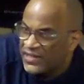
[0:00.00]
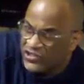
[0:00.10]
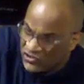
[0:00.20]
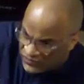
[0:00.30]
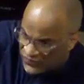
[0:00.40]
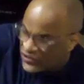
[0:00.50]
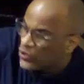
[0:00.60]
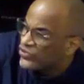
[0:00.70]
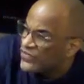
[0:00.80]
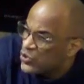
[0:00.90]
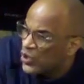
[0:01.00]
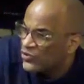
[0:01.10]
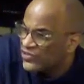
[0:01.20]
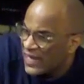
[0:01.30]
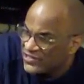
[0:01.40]
And for those of you who know,
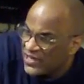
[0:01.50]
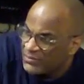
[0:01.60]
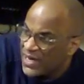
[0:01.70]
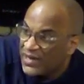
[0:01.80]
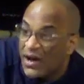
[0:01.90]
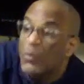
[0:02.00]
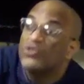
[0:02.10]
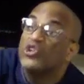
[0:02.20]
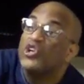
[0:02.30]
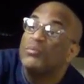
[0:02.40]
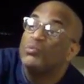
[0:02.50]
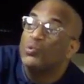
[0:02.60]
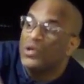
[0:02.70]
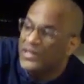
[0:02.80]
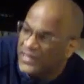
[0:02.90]
SlideShop.com was the
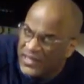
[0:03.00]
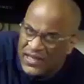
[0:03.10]
#1